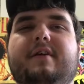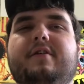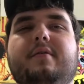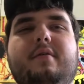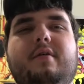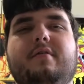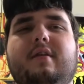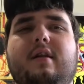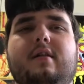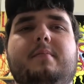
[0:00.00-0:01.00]
I do use
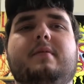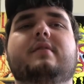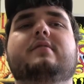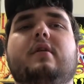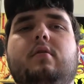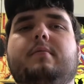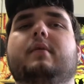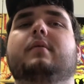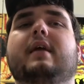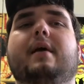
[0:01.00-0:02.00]
any lipless, it'll be
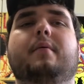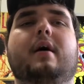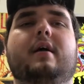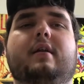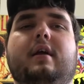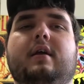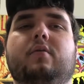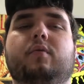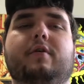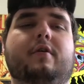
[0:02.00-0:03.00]
with that rod
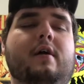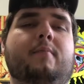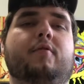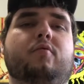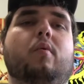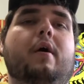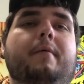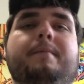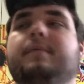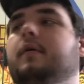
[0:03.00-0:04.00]
and reel combo as
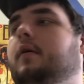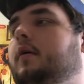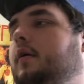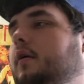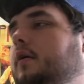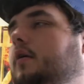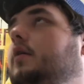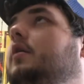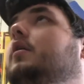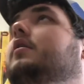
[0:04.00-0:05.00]
well.
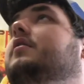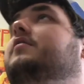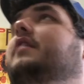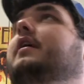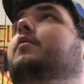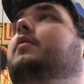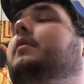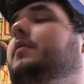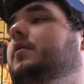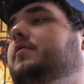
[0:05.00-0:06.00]
The second one
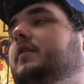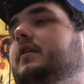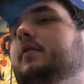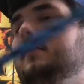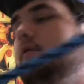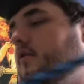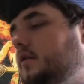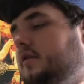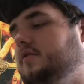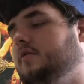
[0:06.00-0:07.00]
I'm using
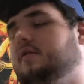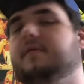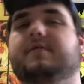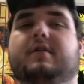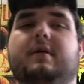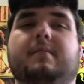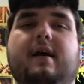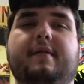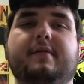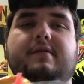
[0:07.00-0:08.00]
is going to be for deep
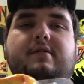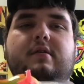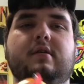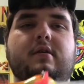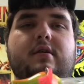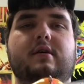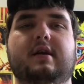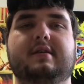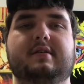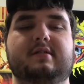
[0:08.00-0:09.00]
divers.
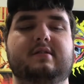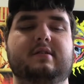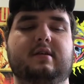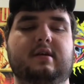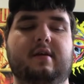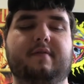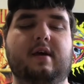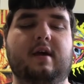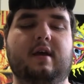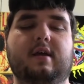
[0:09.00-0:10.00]
As you can see, I've
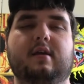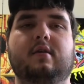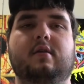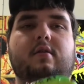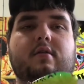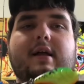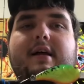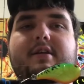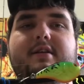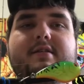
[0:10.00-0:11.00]
got a
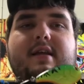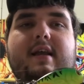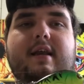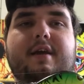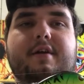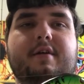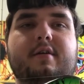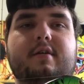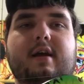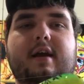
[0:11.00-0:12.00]
Logix detonator
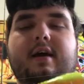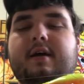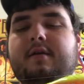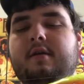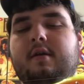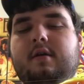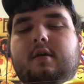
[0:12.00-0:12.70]
tied on.